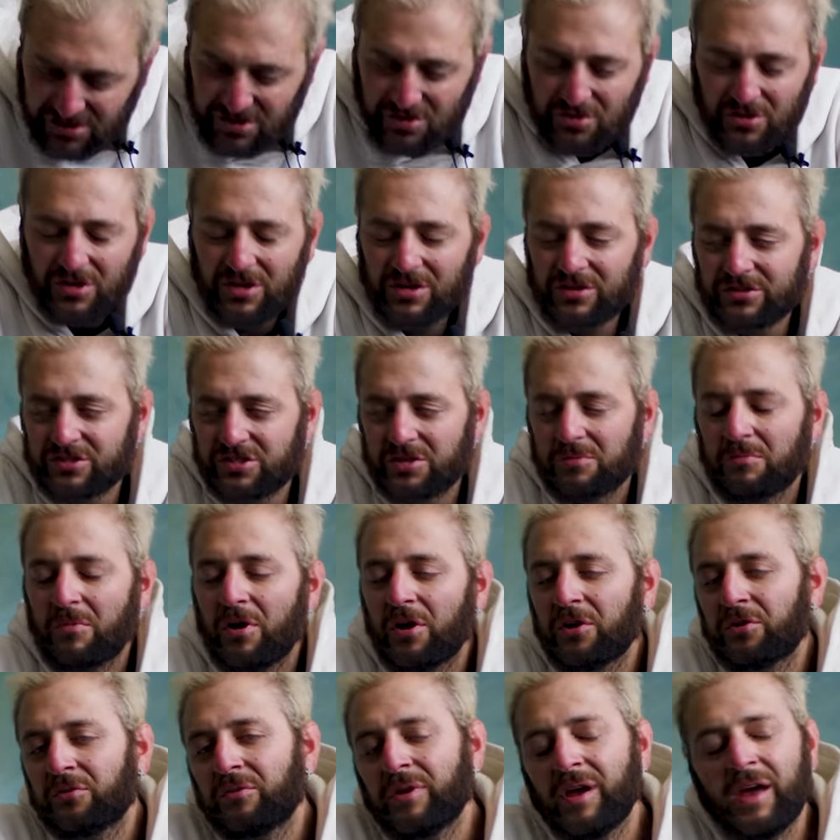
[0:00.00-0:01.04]
two years in
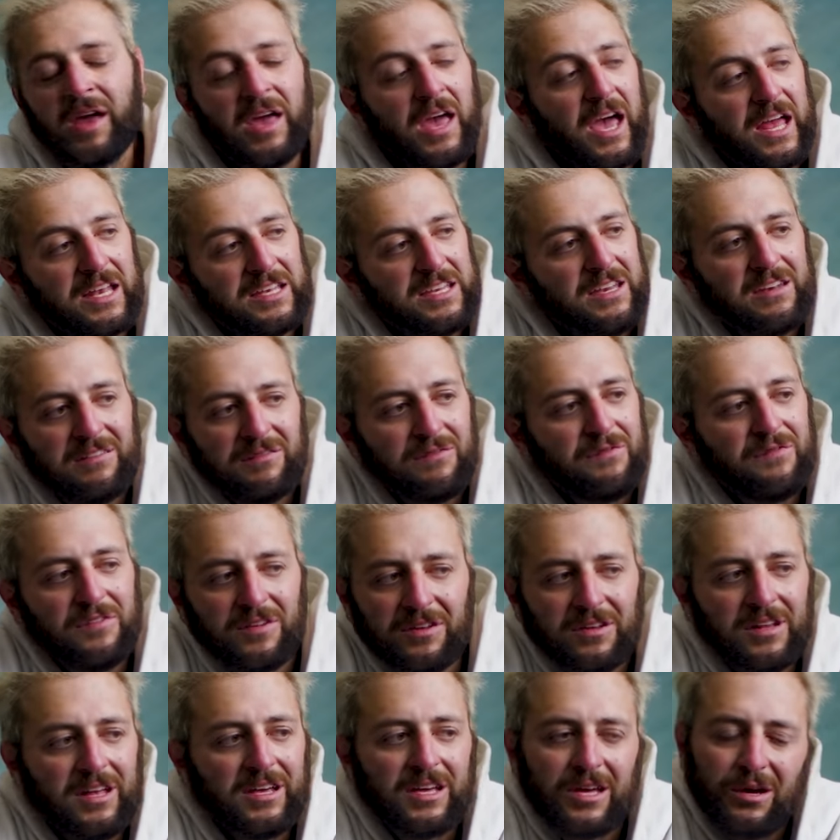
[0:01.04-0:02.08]
Monterey, I didn't
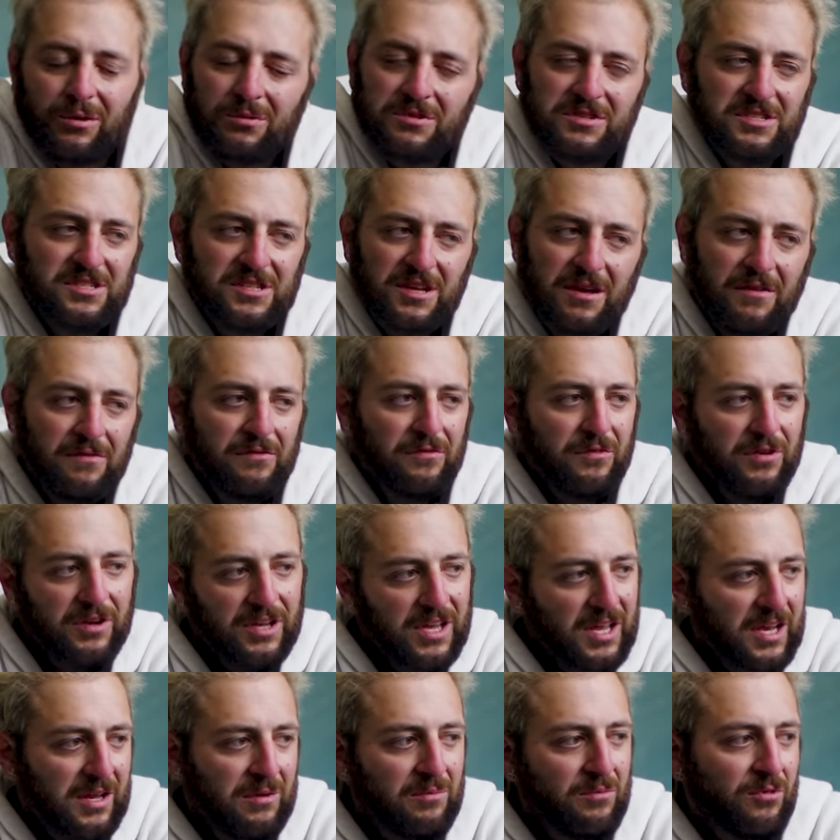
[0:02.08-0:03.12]
feel like I was suffering
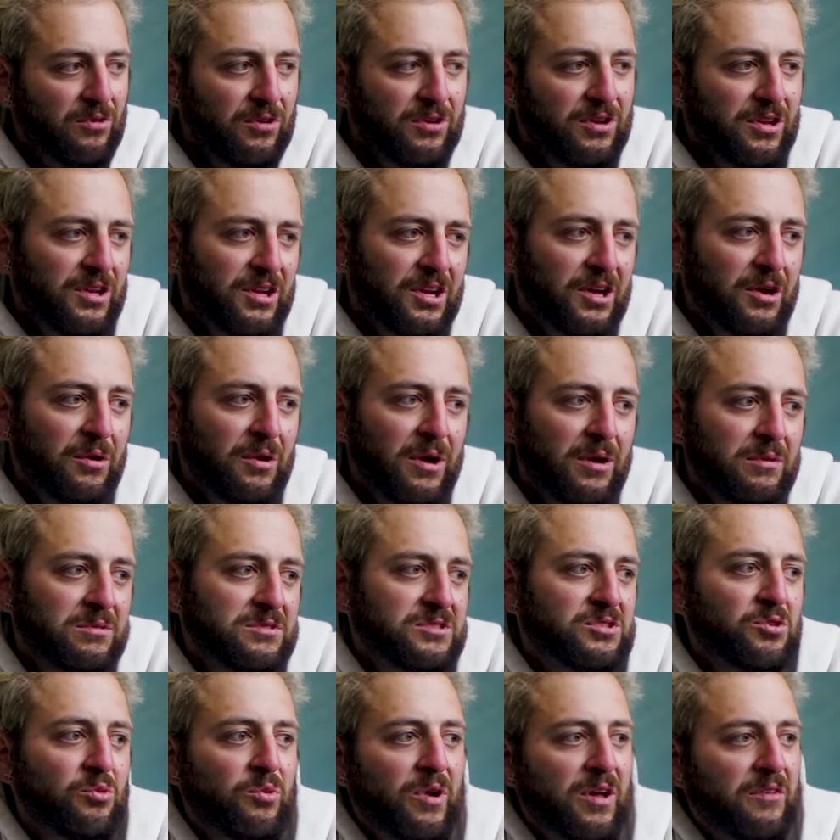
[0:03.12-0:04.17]
anymore. You know, I
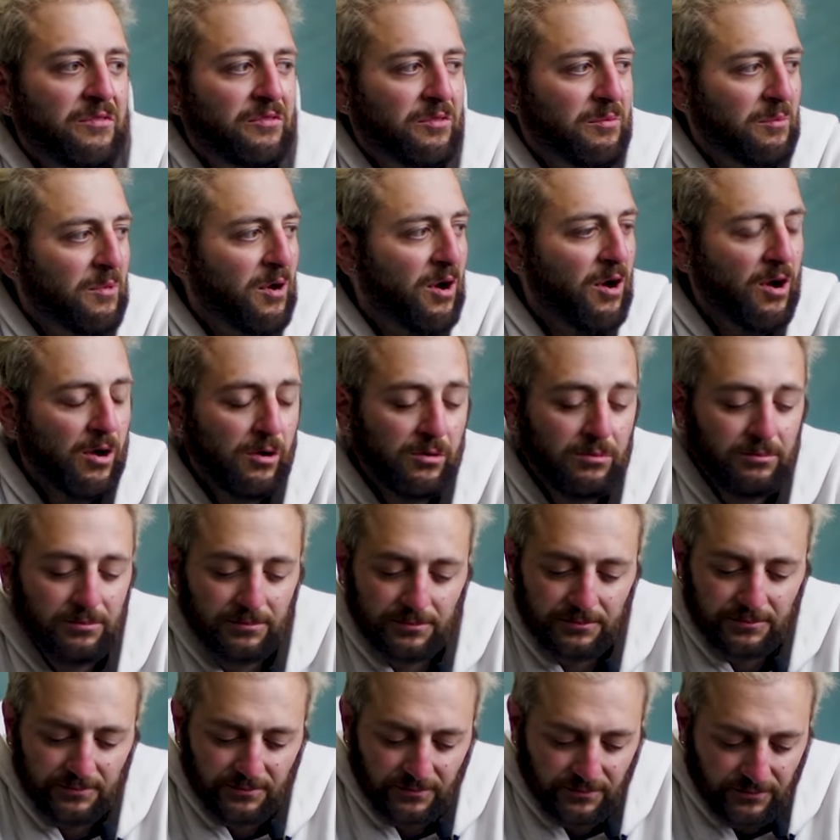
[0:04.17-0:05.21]
was away from
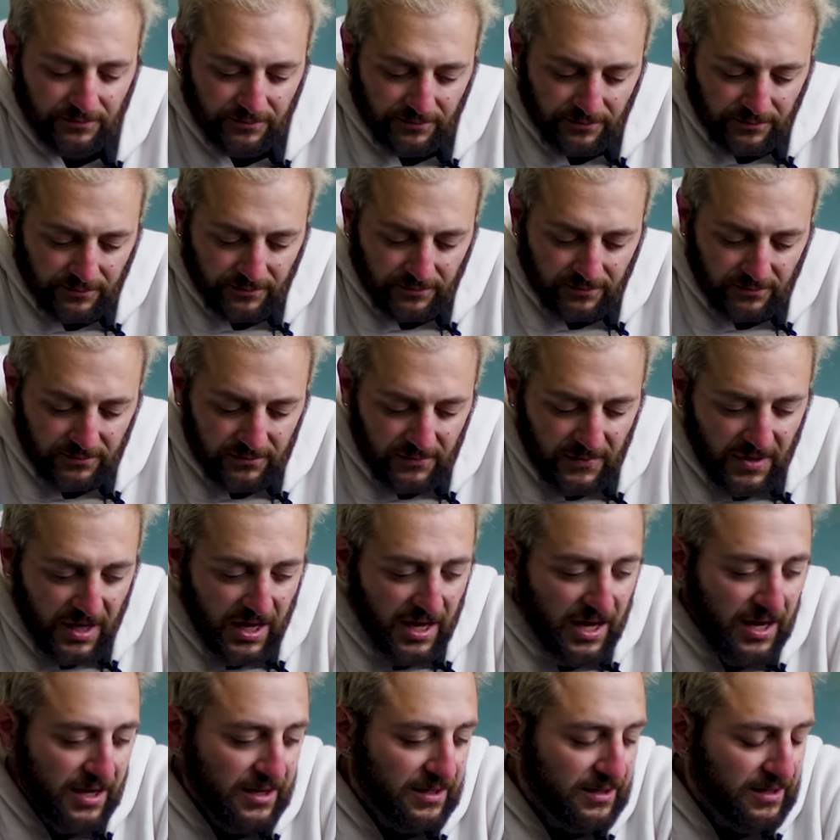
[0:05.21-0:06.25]
home,
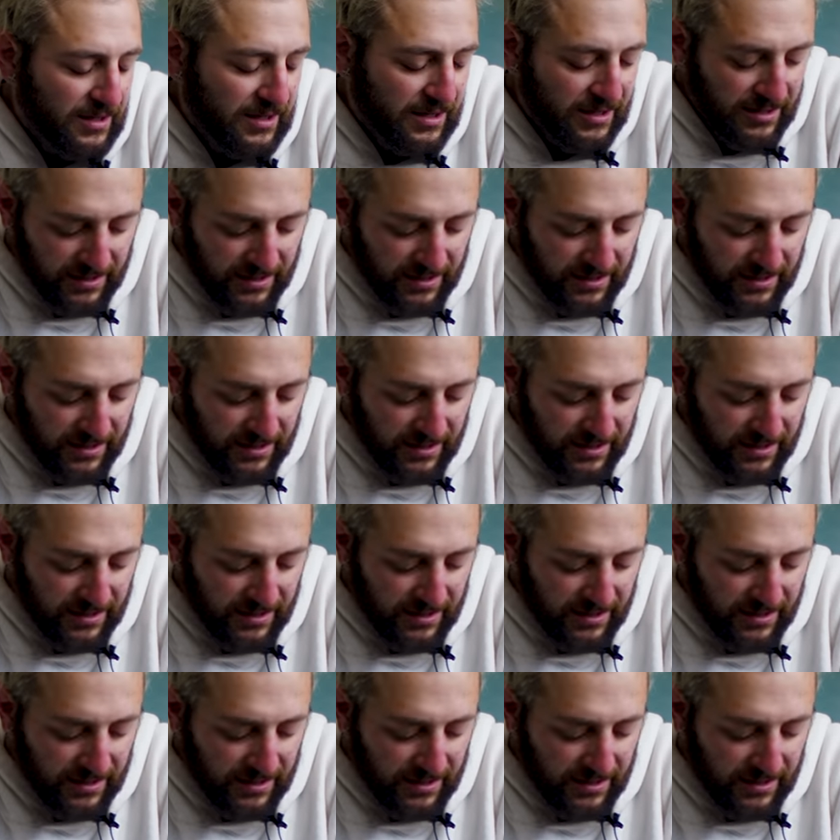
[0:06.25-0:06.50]
and.